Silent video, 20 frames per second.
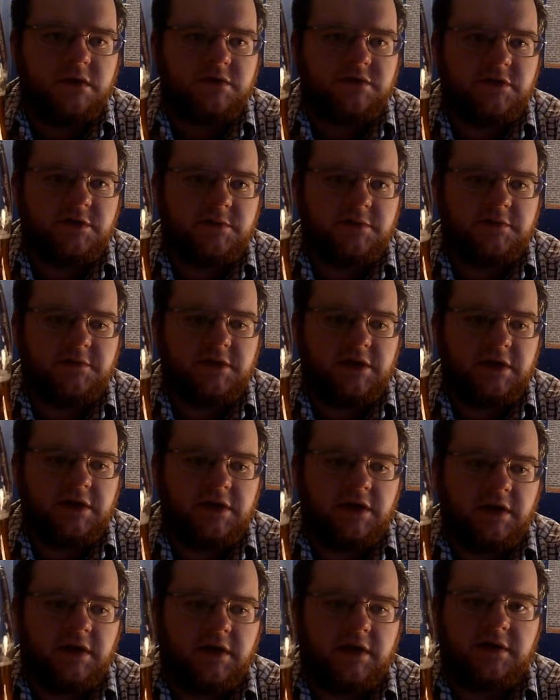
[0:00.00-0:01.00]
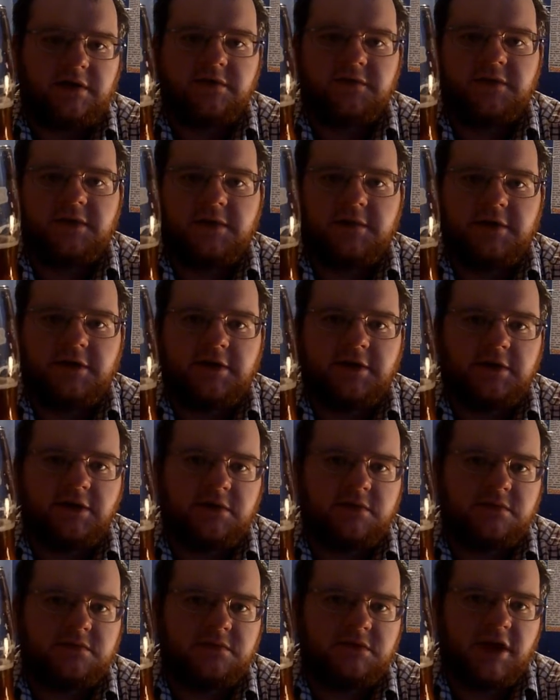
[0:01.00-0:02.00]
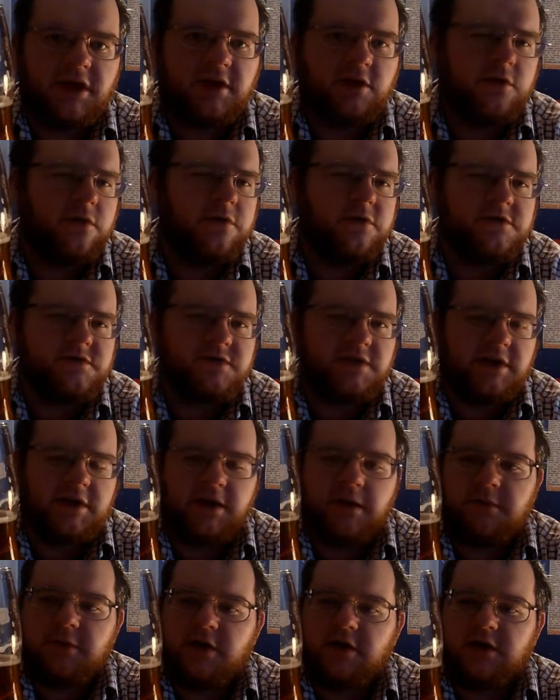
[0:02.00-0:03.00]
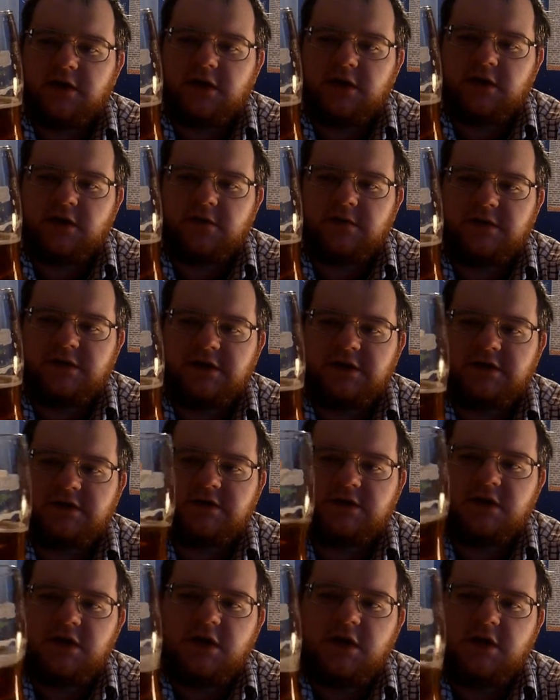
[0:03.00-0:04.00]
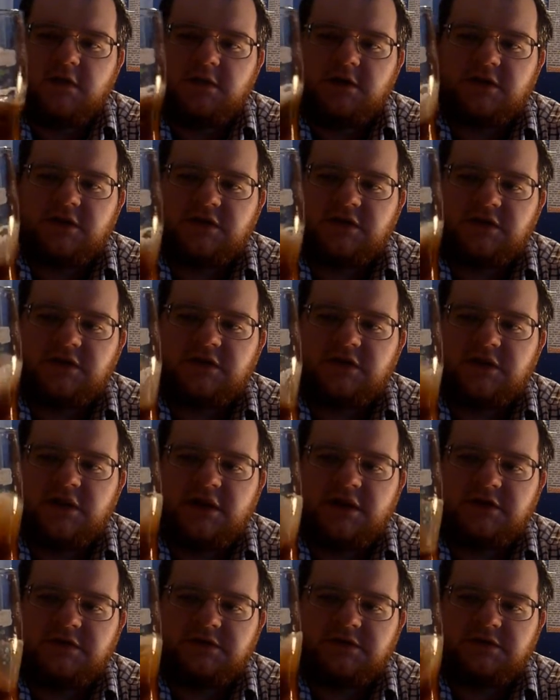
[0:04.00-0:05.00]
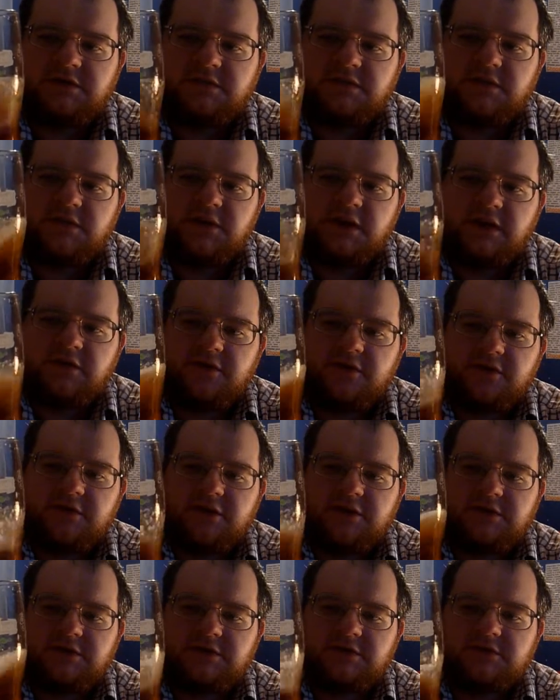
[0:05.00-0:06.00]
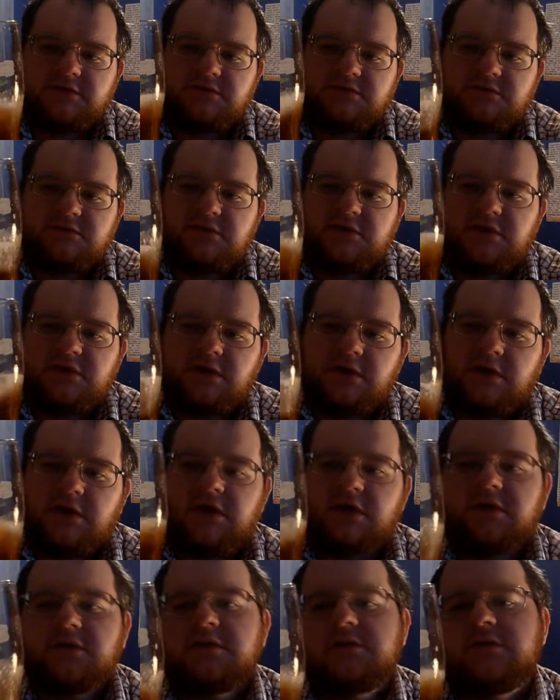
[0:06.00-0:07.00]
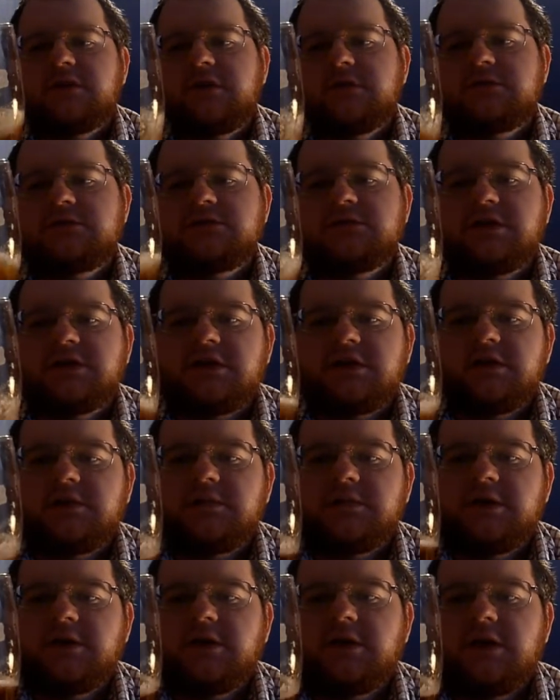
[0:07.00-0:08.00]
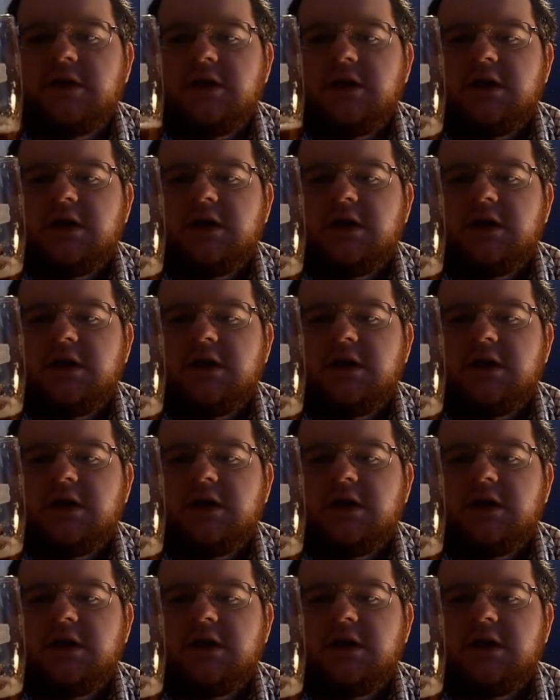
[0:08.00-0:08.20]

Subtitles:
some of the female, like, Coors drinking market, with this, because it's a nice flavor, and it's it's an interesting little beer.